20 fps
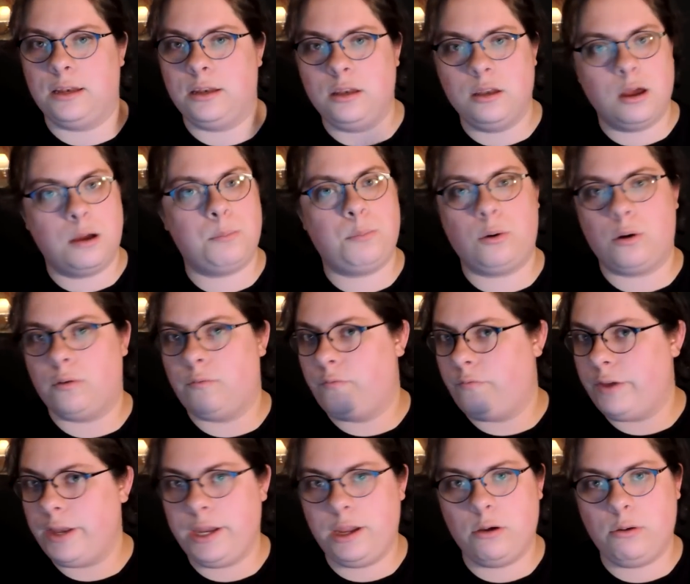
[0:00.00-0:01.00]
at the number
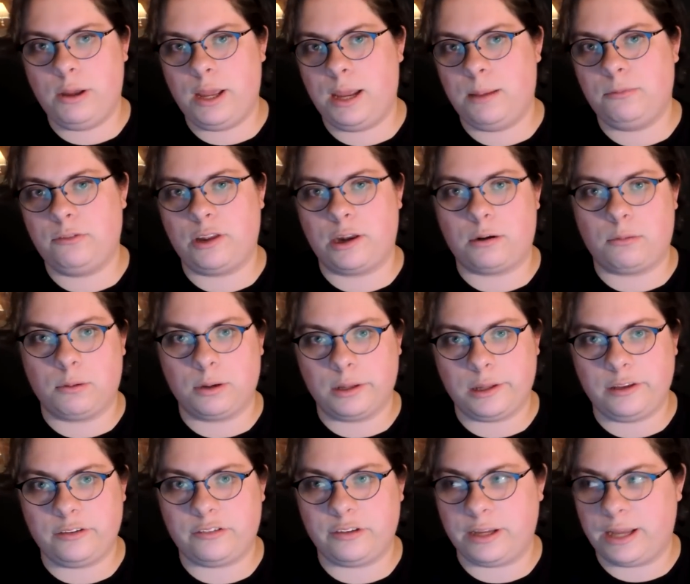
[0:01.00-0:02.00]
of video games that are
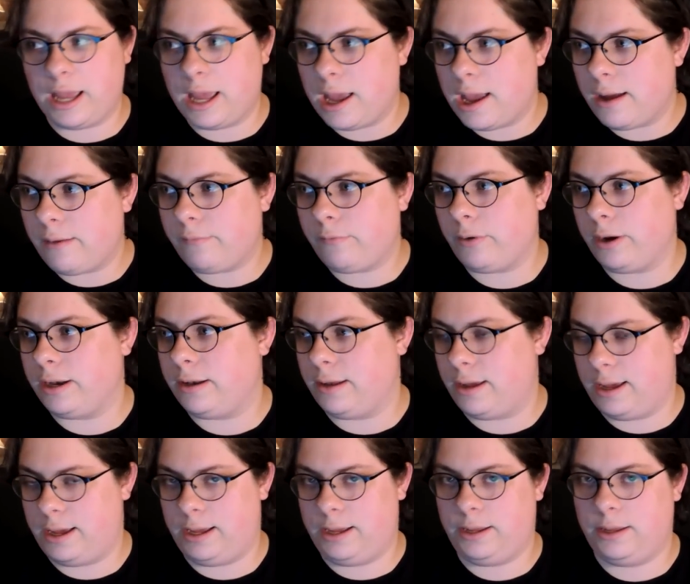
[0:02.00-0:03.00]
releasing every
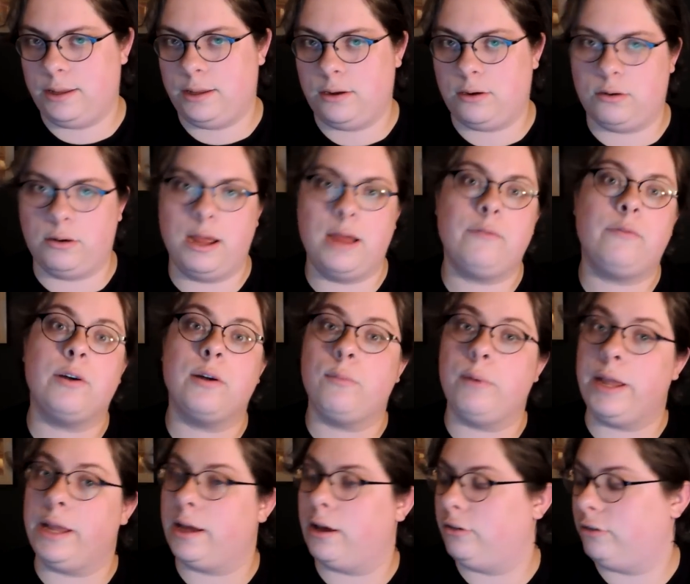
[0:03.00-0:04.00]
day, or
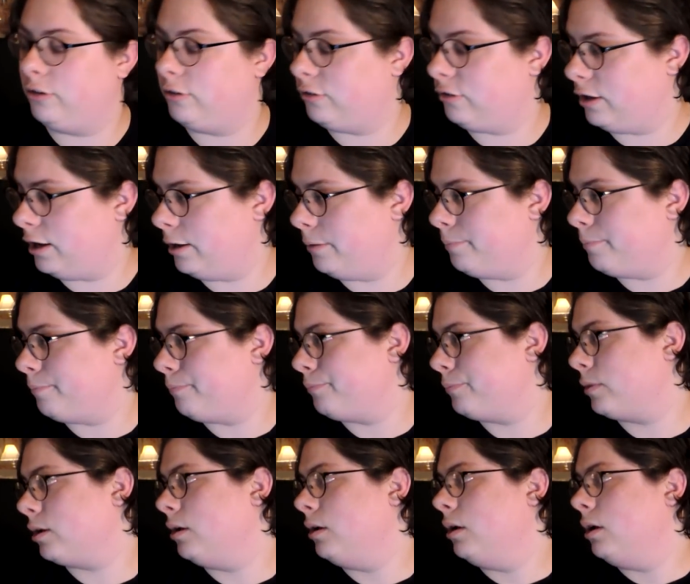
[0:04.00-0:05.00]
every week, I should say.
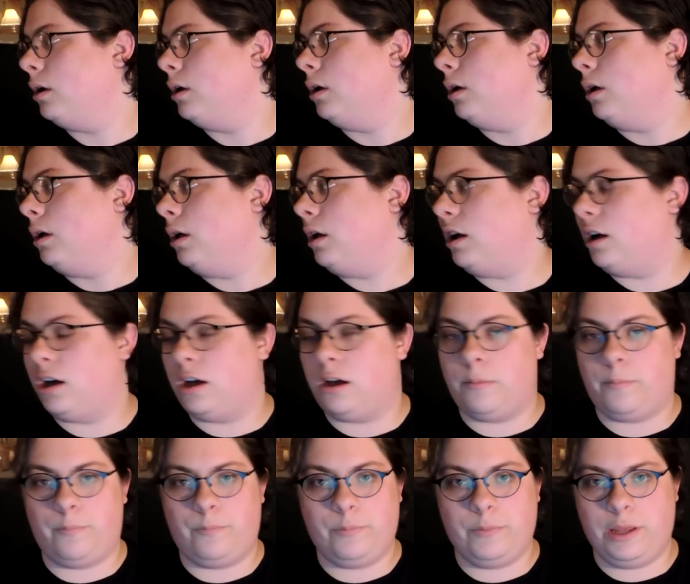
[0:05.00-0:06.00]

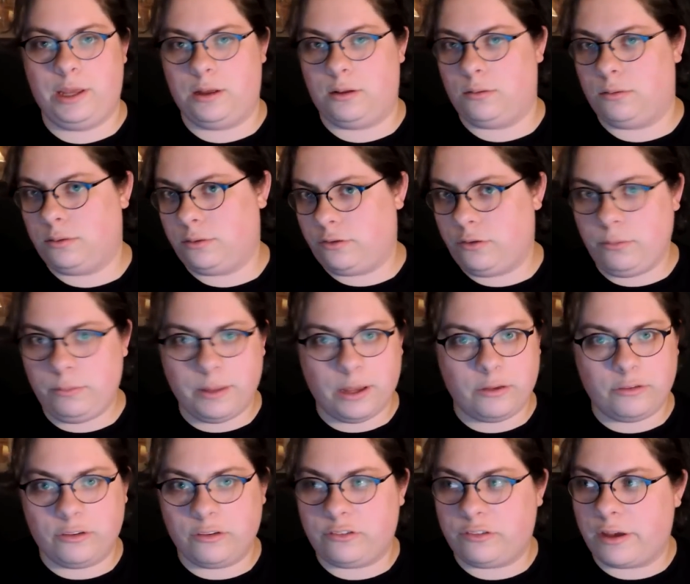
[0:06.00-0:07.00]
Um, you know,
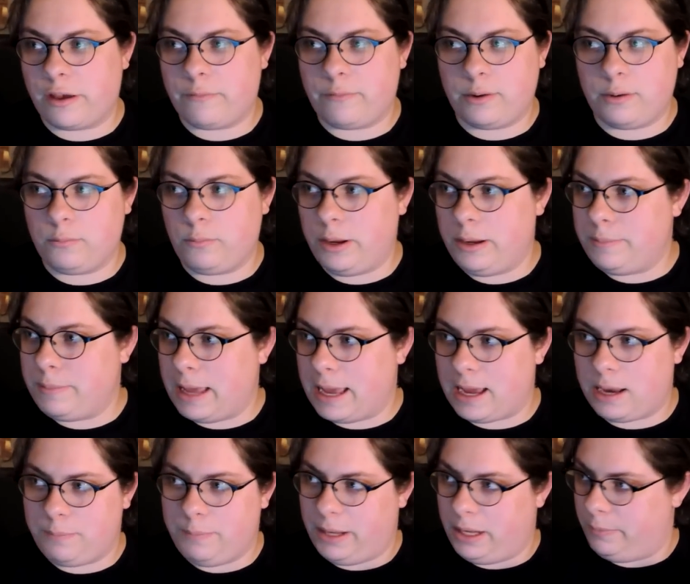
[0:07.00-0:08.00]
2007, we
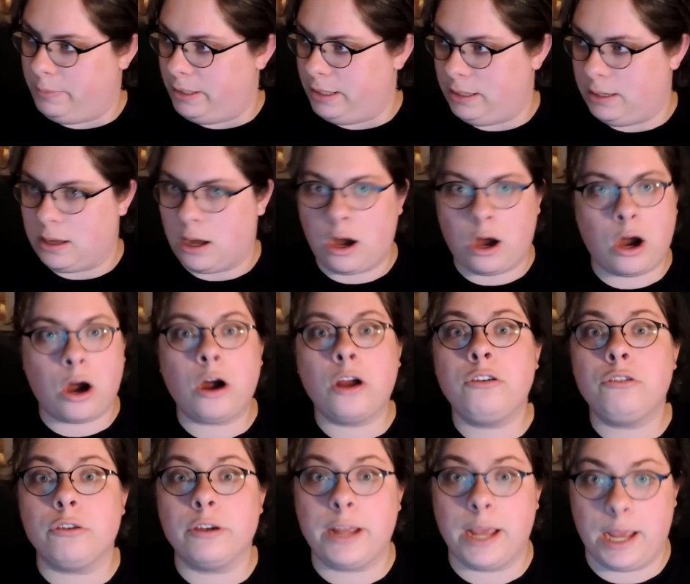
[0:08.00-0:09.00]
had maybe
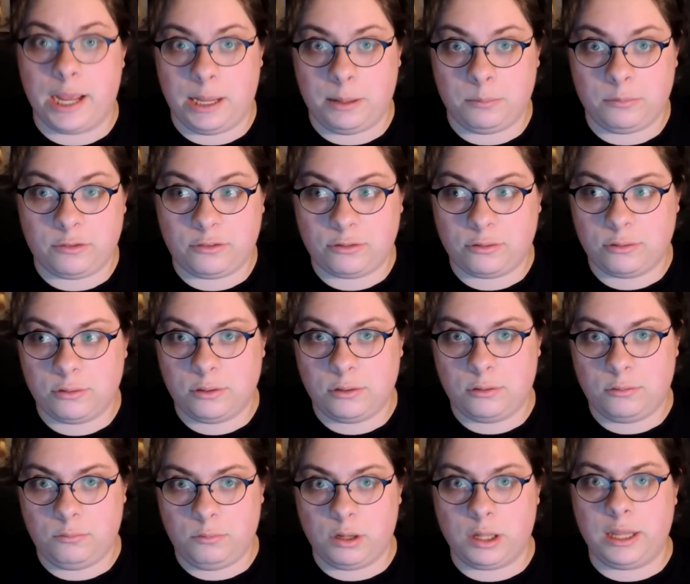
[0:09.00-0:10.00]
100 games
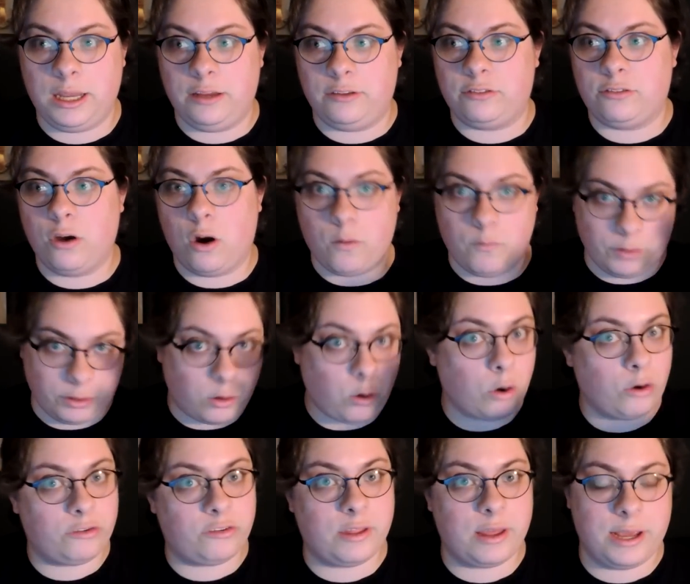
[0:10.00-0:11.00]
released over the
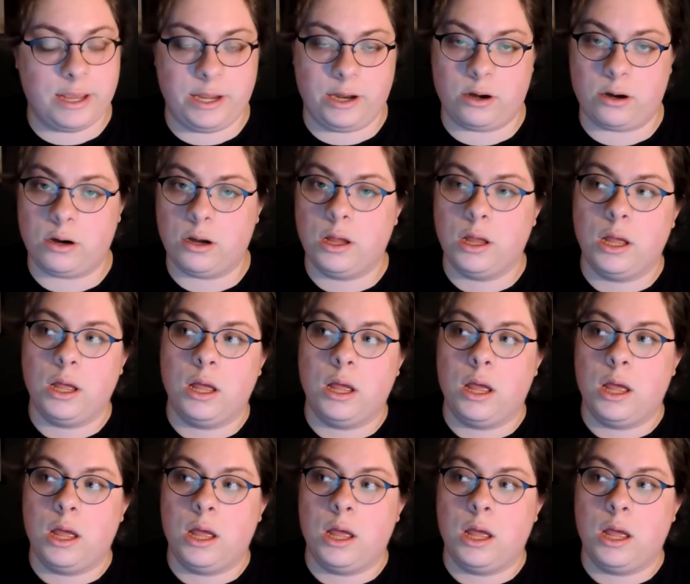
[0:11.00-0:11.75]
course of that year.